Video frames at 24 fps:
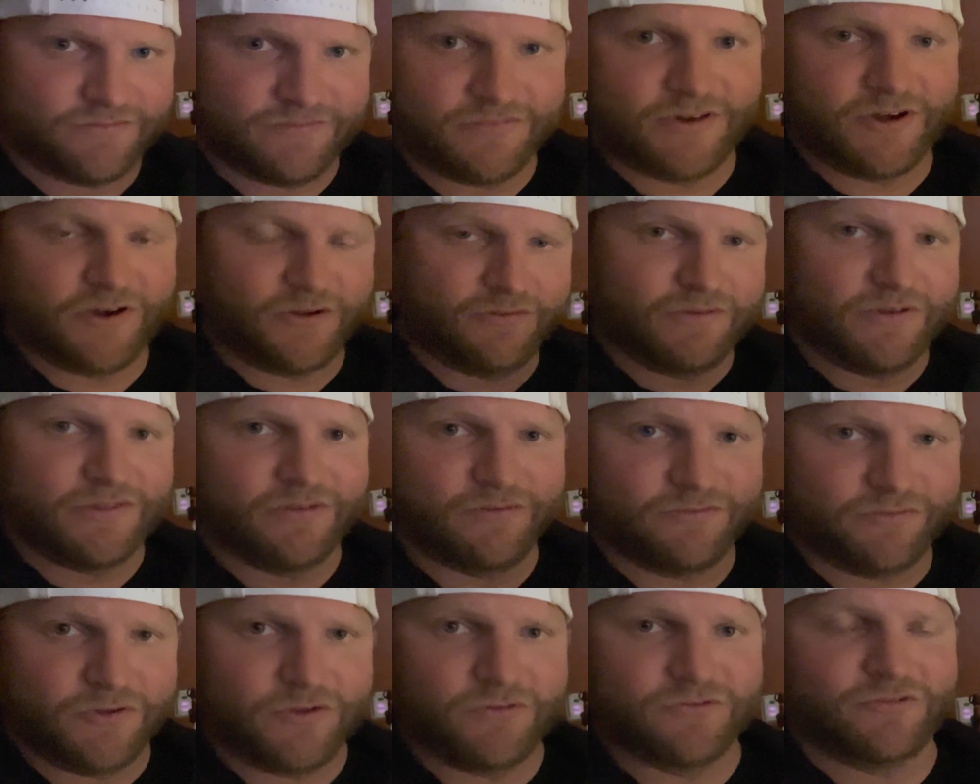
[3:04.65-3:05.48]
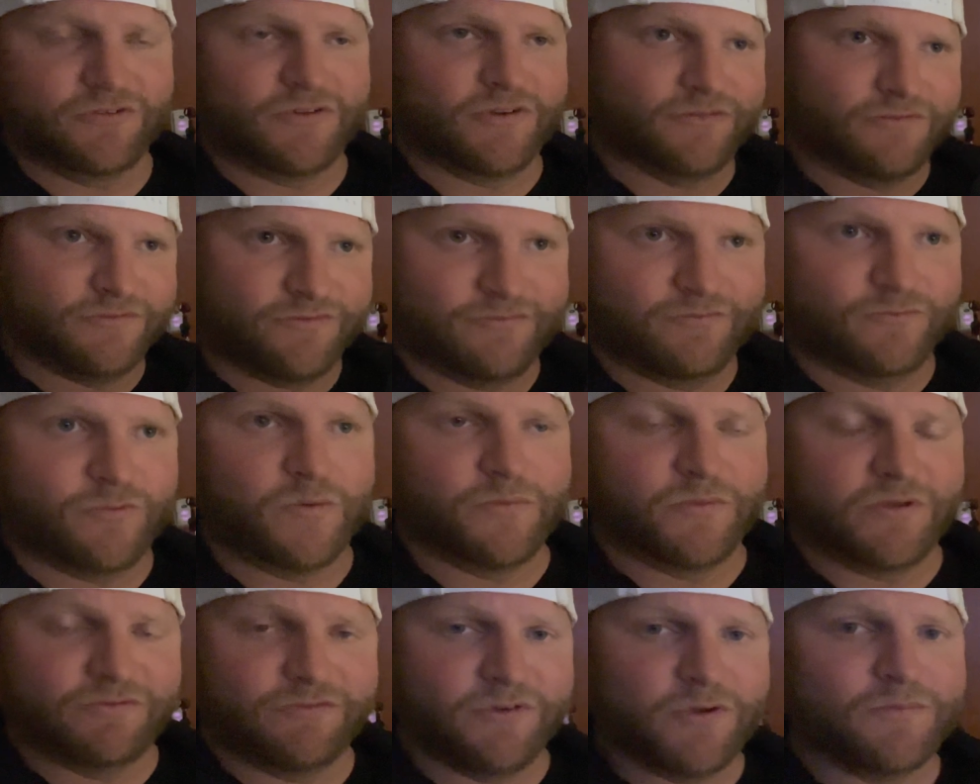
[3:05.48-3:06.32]
you know, in the future of
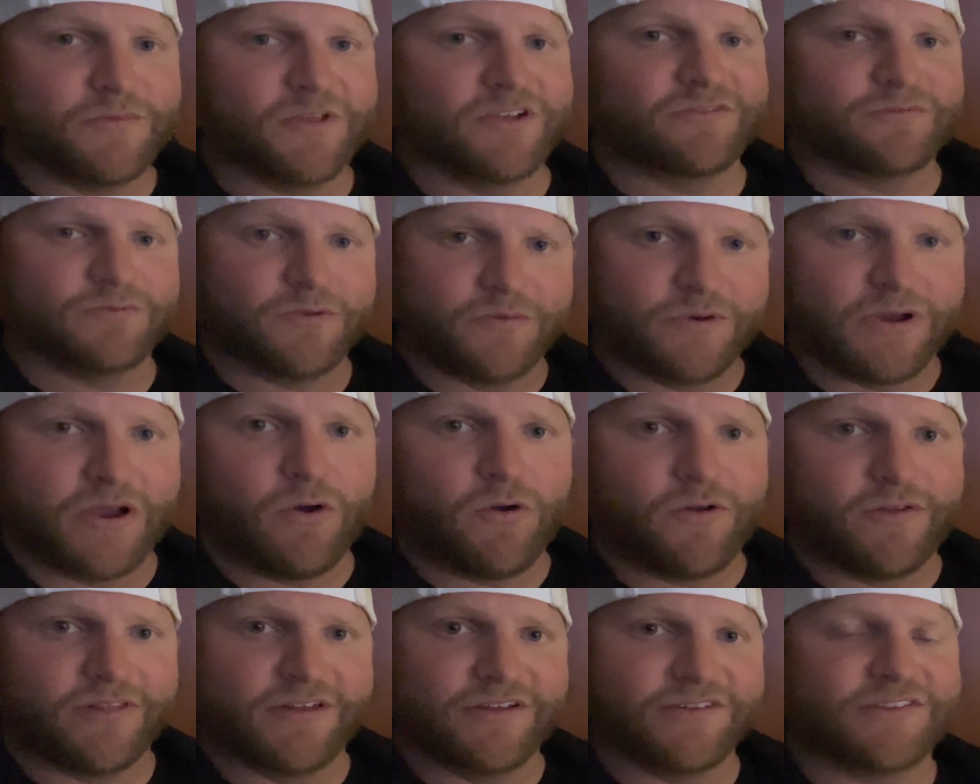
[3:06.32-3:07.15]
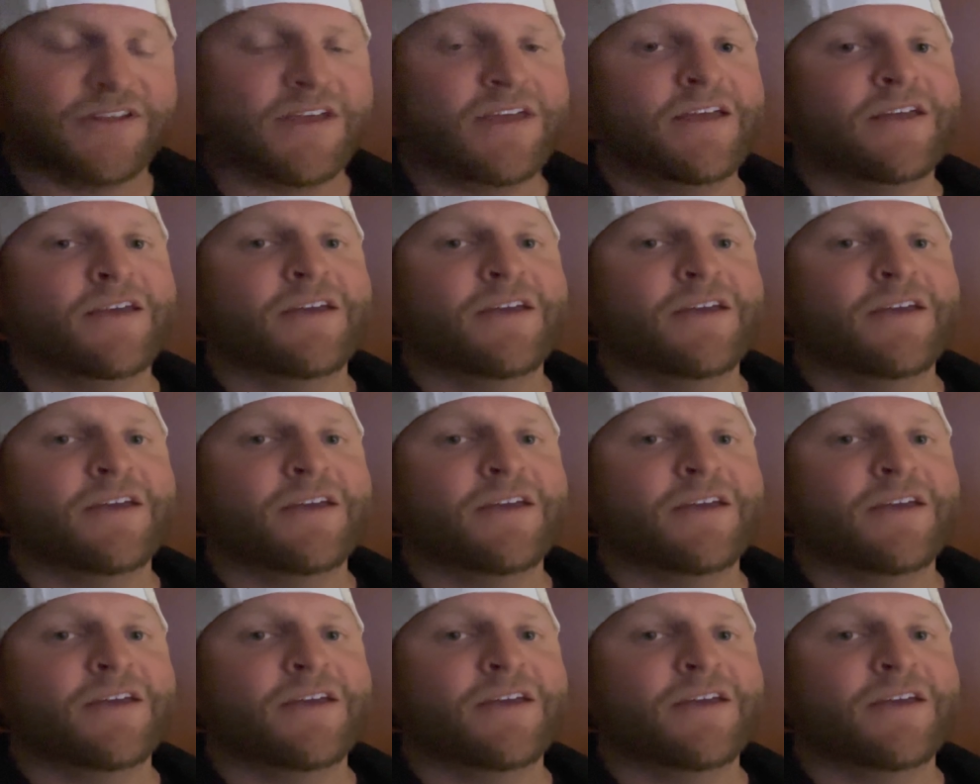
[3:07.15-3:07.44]
when we film this, but regardless,